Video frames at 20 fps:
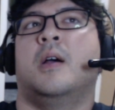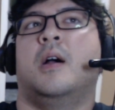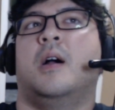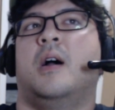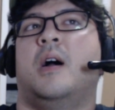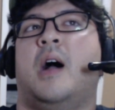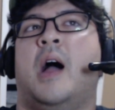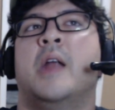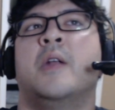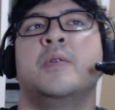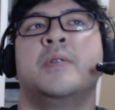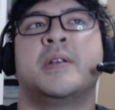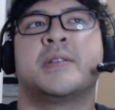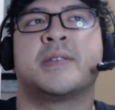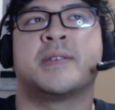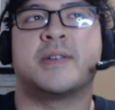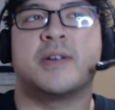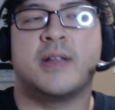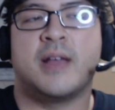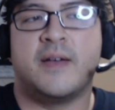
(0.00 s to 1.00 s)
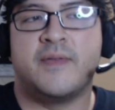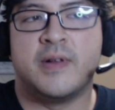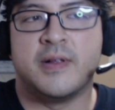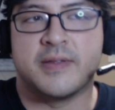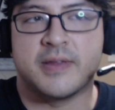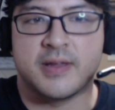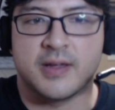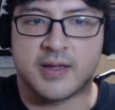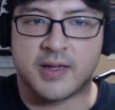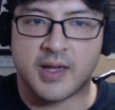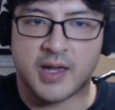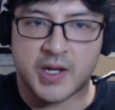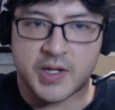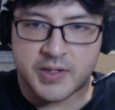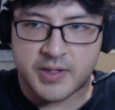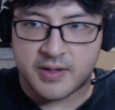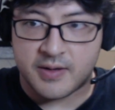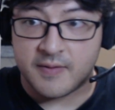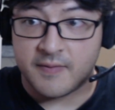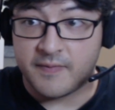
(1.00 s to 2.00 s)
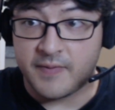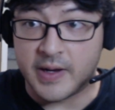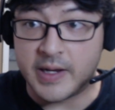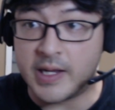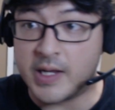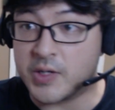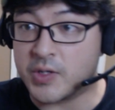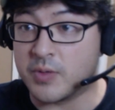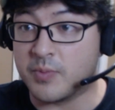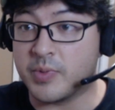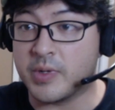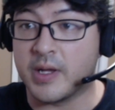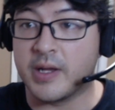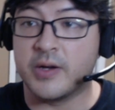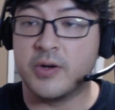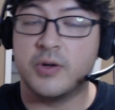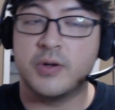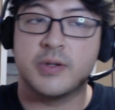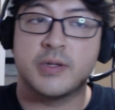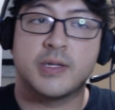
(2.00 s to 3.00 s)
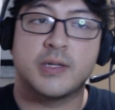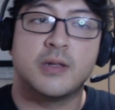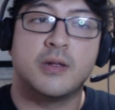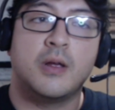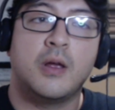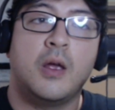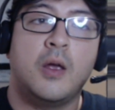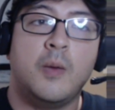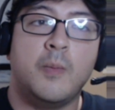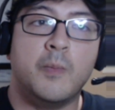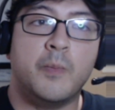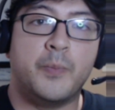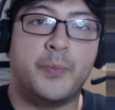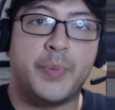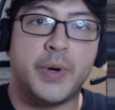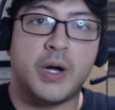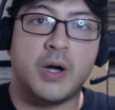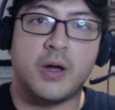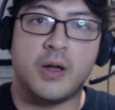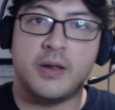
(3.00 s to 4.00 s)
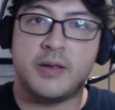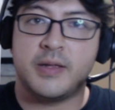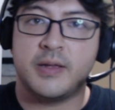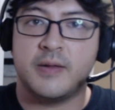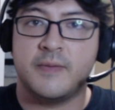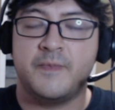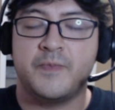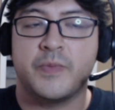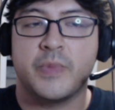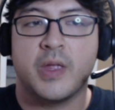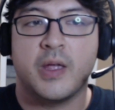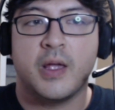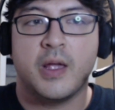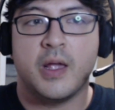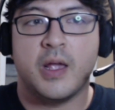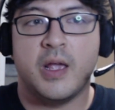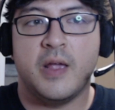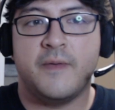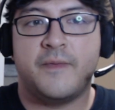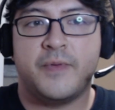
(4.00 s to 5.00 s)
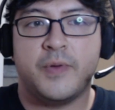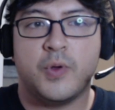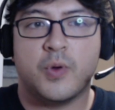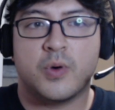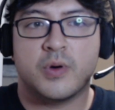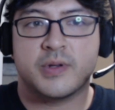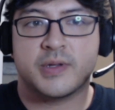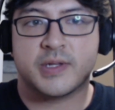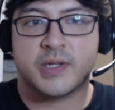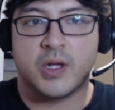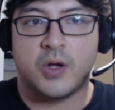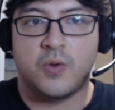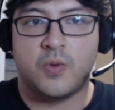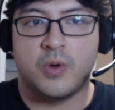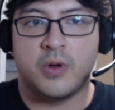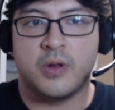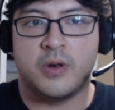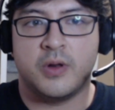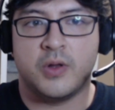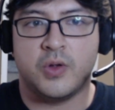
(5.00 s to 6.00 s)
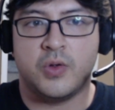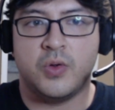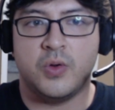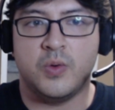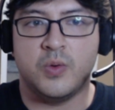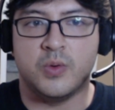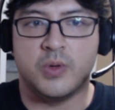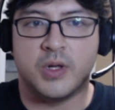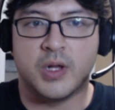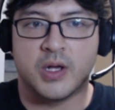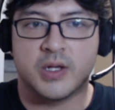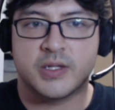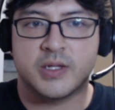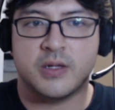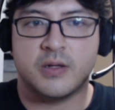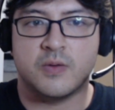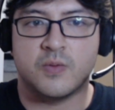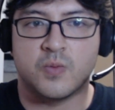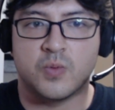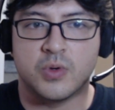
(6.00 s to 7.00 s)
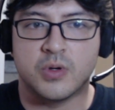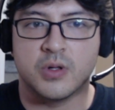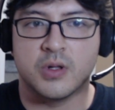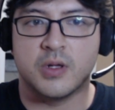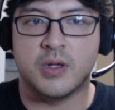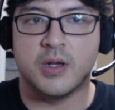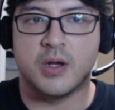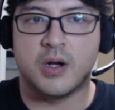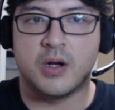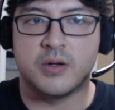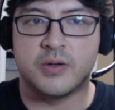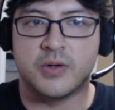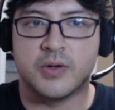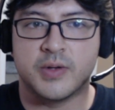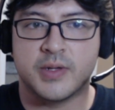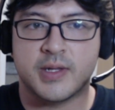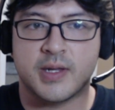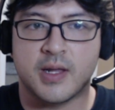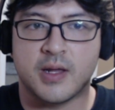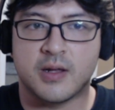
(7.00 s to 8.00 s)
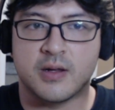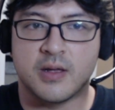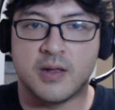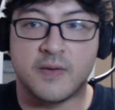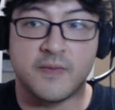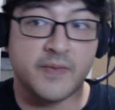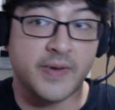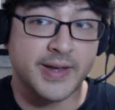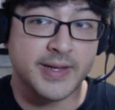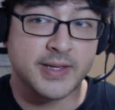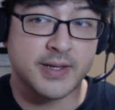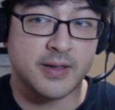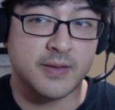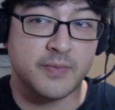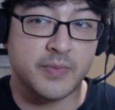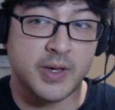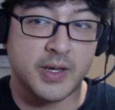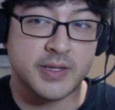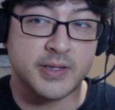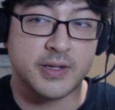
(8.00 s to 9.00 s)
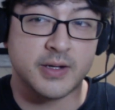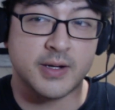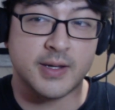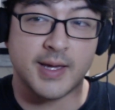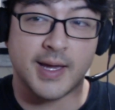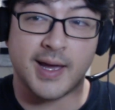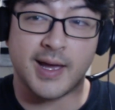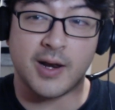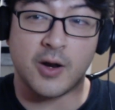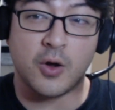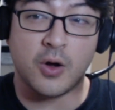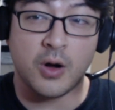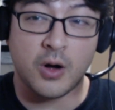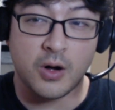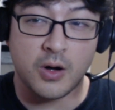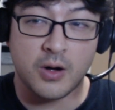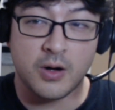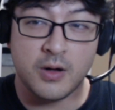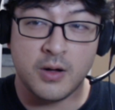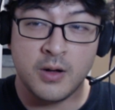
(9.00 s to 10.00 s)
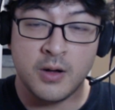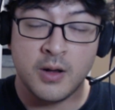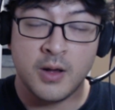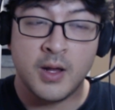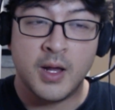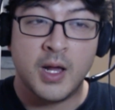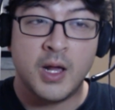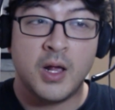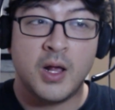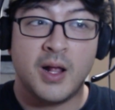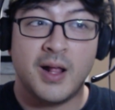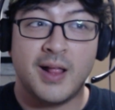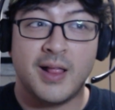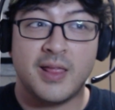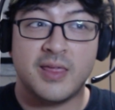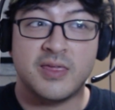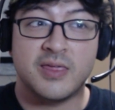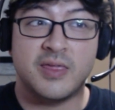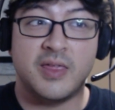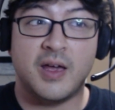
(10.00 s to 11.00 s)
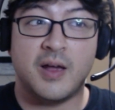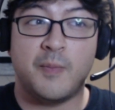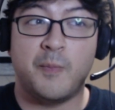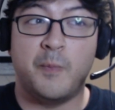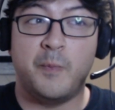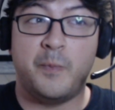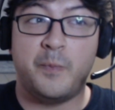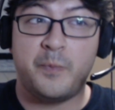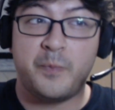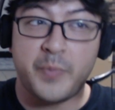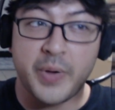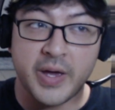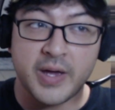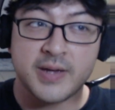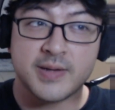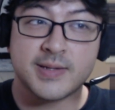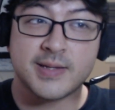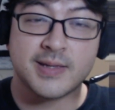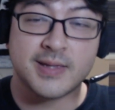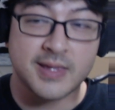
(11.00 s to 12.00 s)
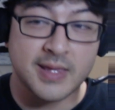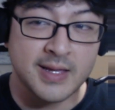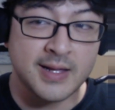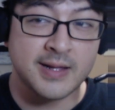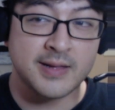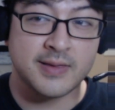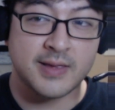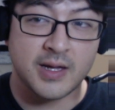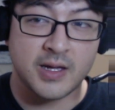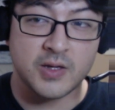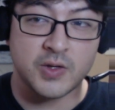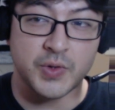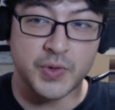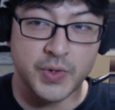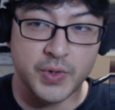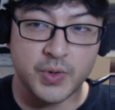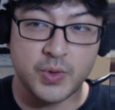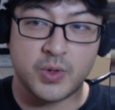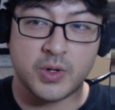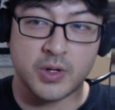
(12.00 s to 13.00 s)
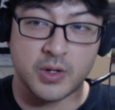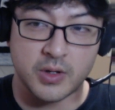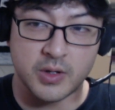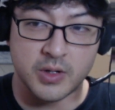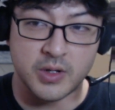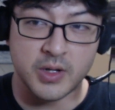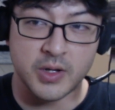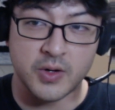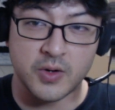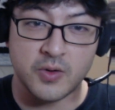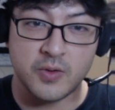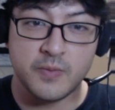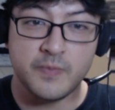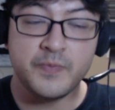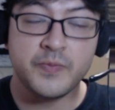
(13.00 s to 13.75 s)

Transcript: I don't necessarily have anything against financial planners, but if you're someone who doesn't really understand investing basically at all, the best thing that you could do